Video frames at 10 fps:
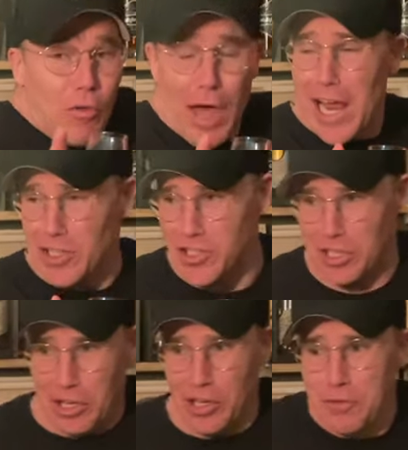Thanks,
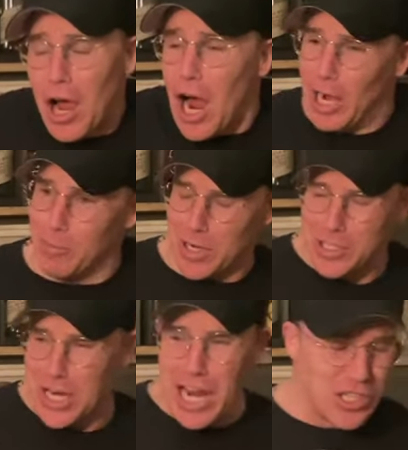Steve. I
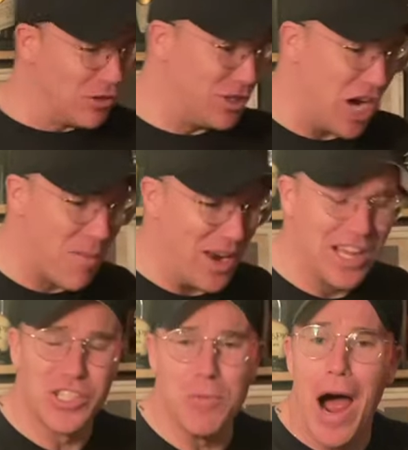appreciate you jumping
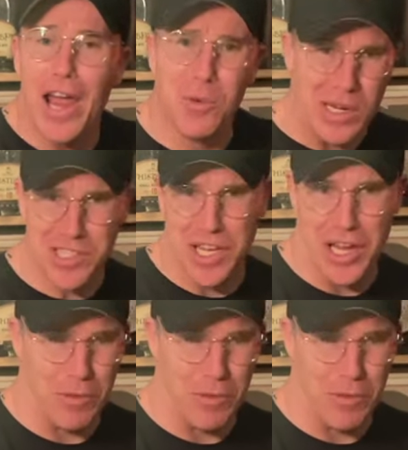into my whiskey